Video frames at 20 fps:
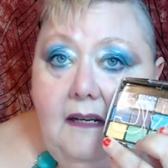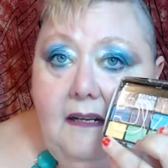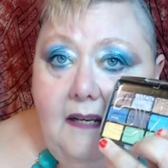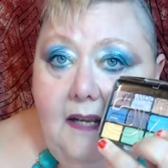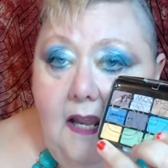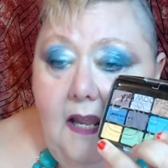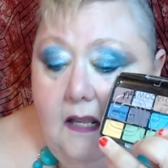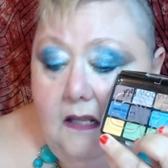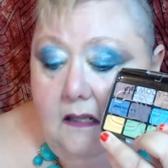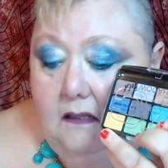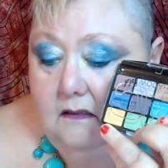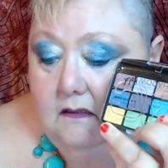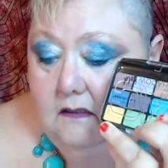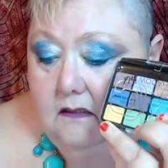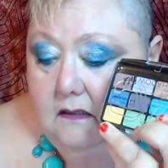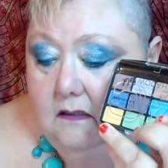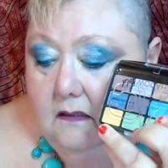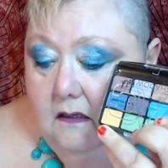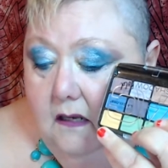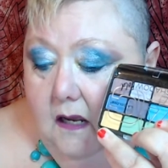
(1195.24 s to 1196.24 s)
But if I
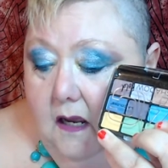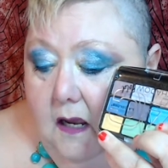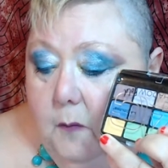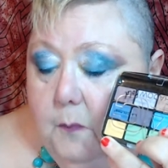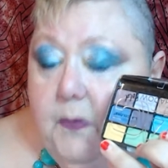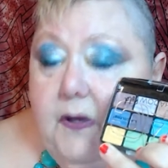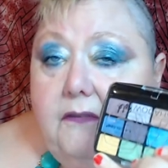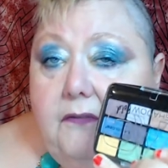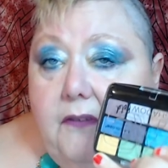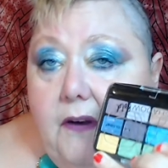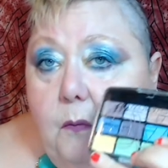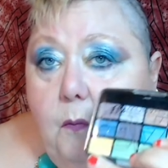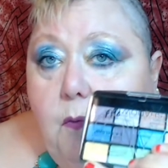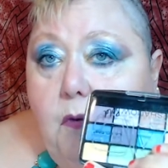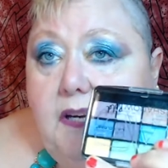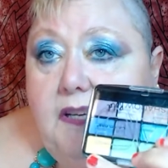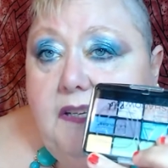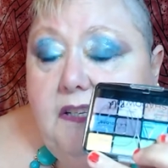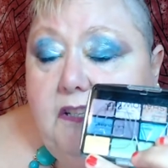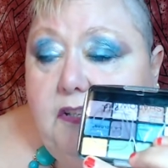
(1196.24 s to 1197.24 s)
wanted to do something
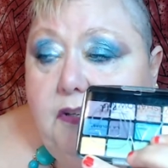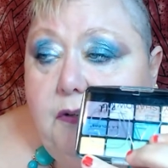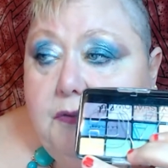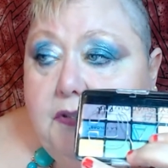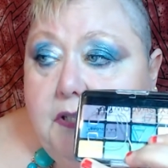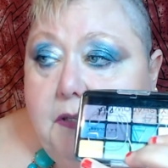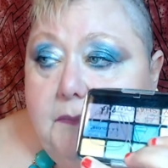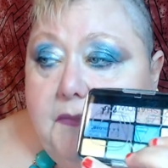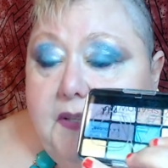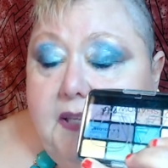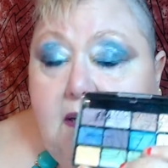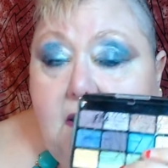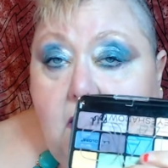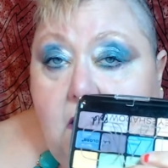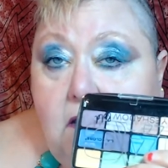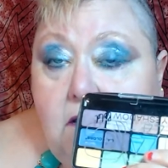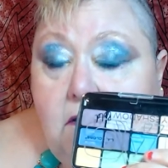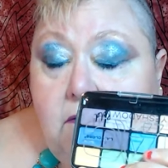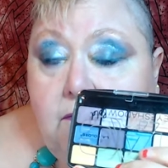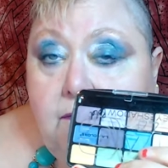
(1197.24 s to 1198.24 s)
colorful, this is what I
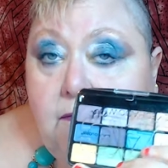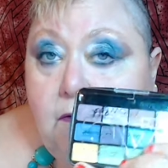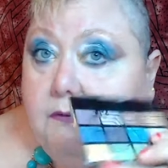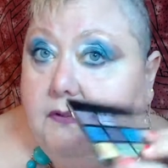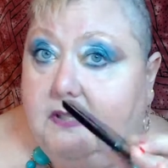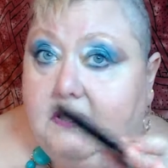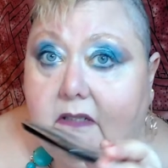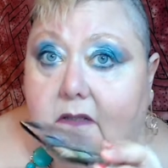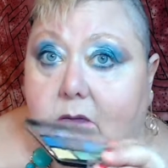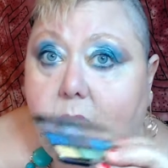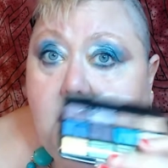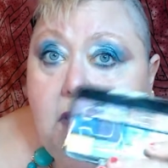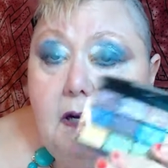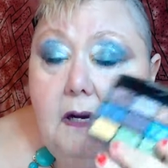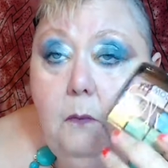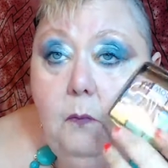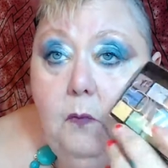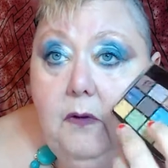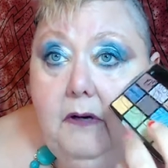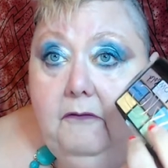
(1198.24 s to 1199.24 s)
would have picked
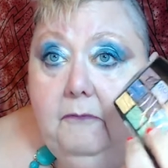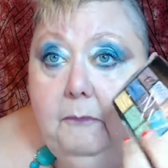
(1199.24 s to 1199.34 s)
up.